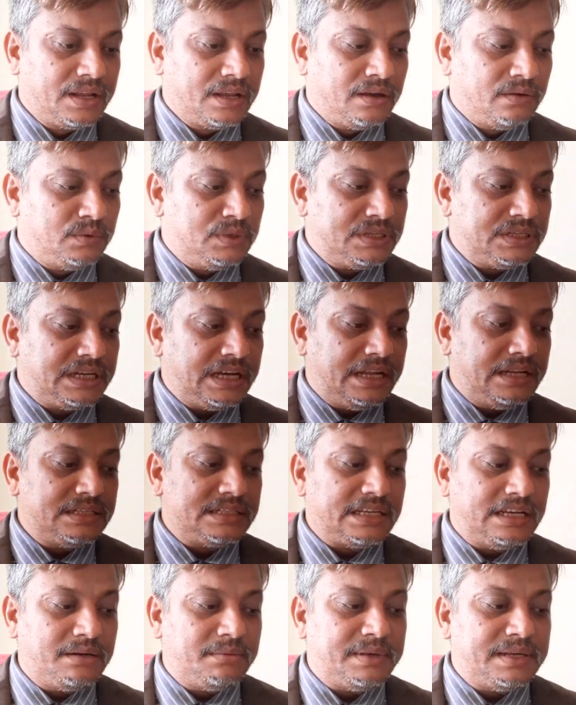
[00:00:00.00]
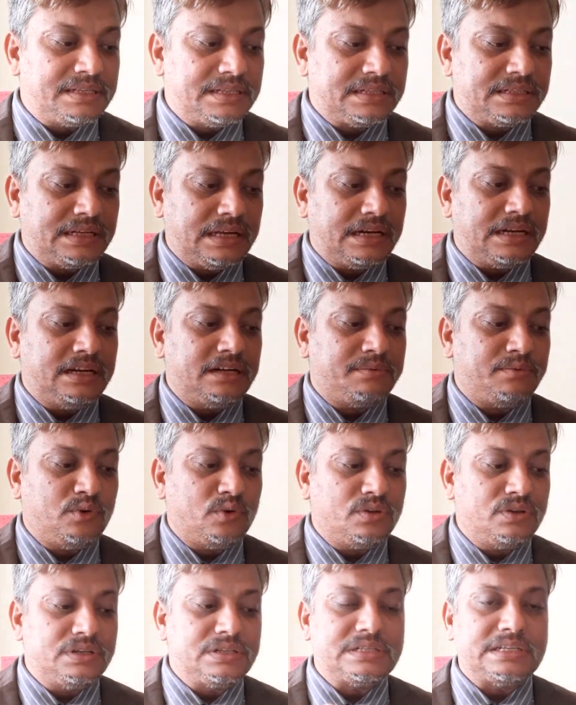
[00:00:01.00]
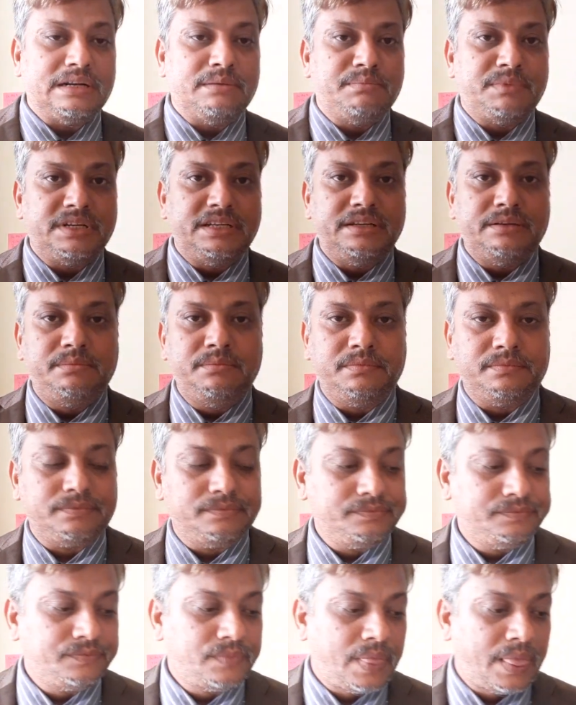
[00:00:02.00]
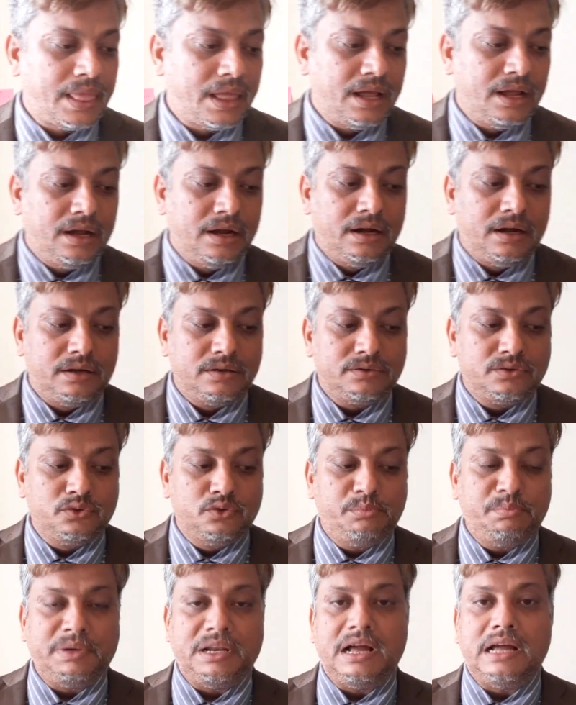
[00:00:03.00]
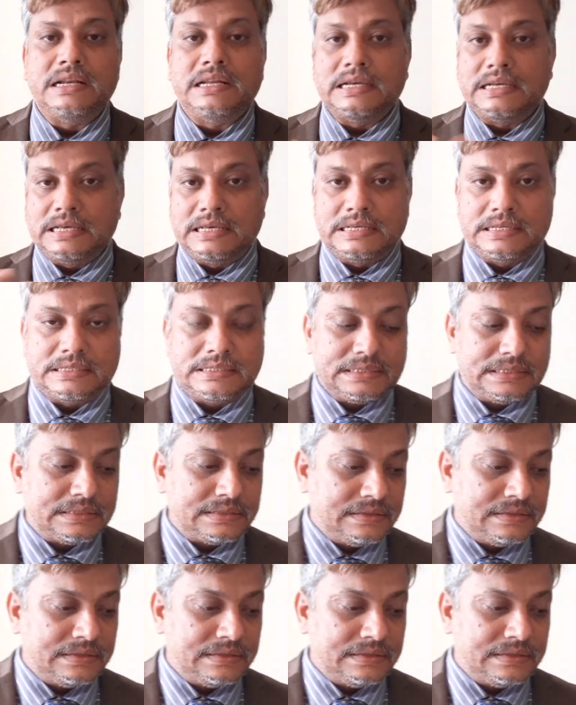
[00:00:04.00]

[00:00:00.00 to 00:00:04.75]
which can serve as a target for the Scrum team to plan against.